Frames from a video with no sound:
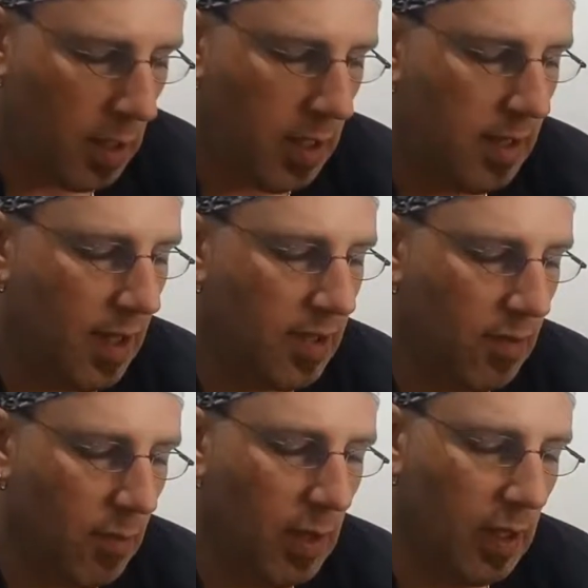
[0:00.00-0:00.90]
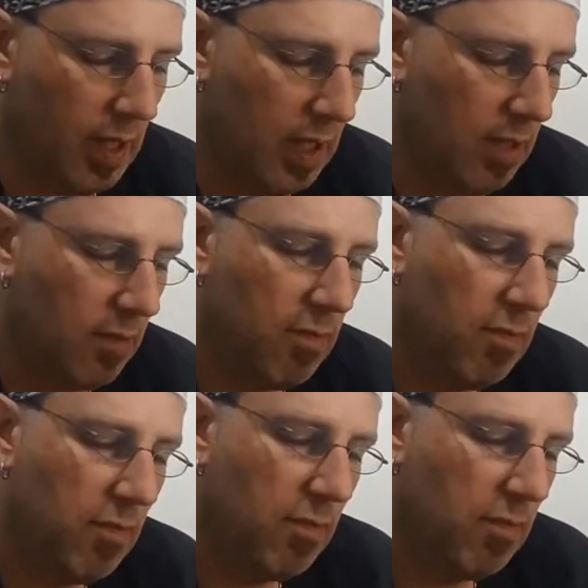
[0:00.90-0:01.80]
it doesn't really
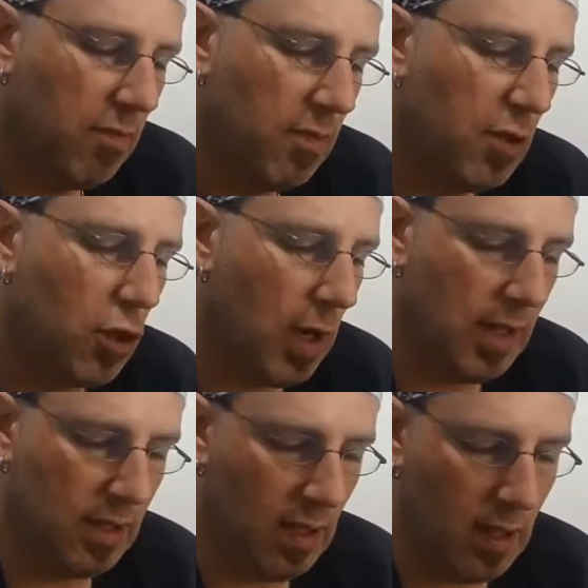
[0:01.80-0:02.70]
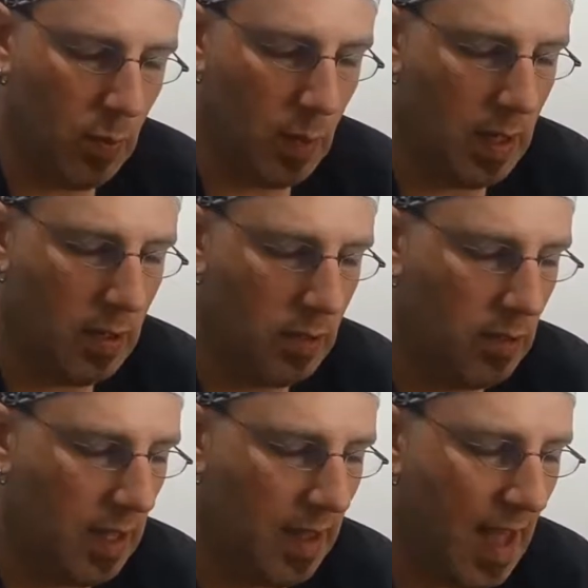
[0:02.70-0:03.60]
translate well.
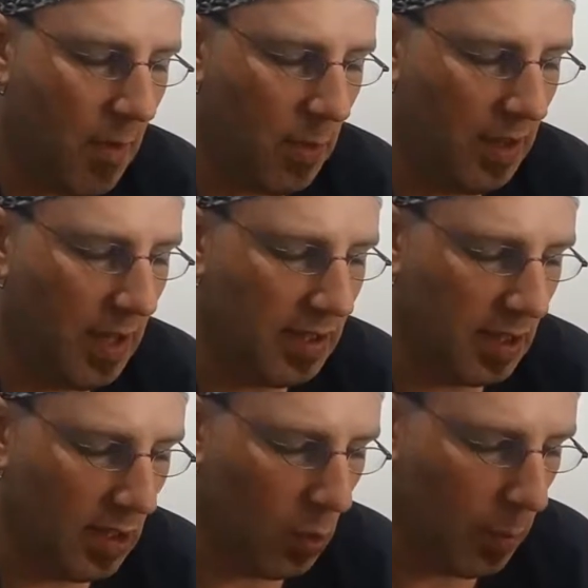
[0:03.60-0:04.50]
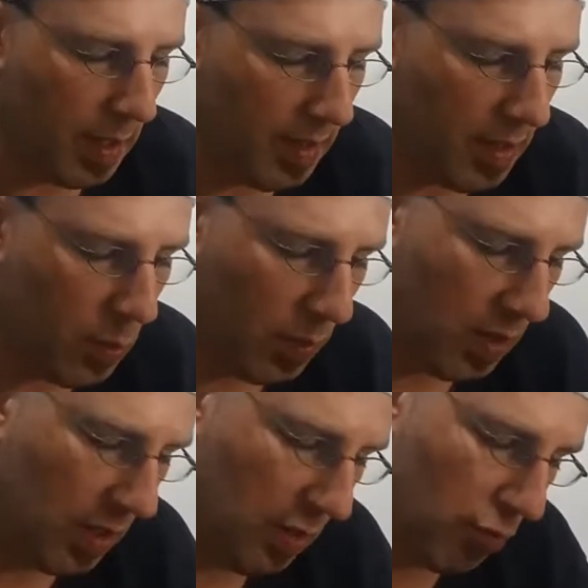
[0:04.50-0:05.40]
Like that one does a little bit. This
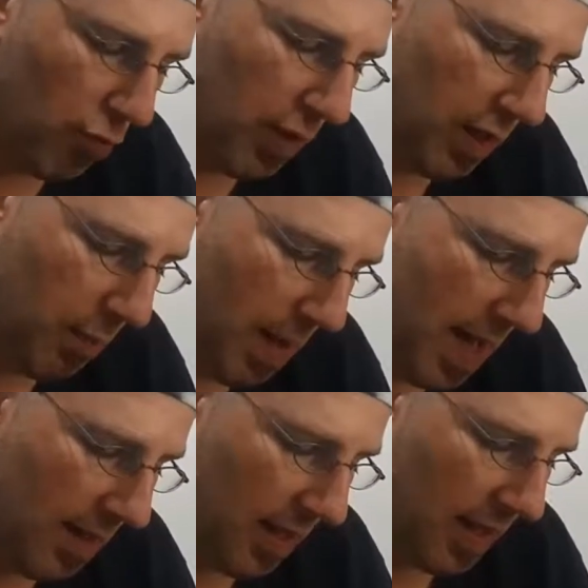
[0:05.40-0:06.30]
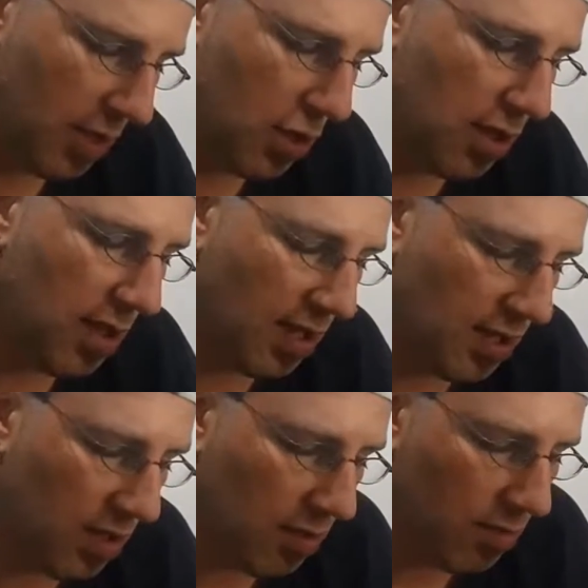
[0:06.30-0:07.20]
one is really bad. Like it just doesn't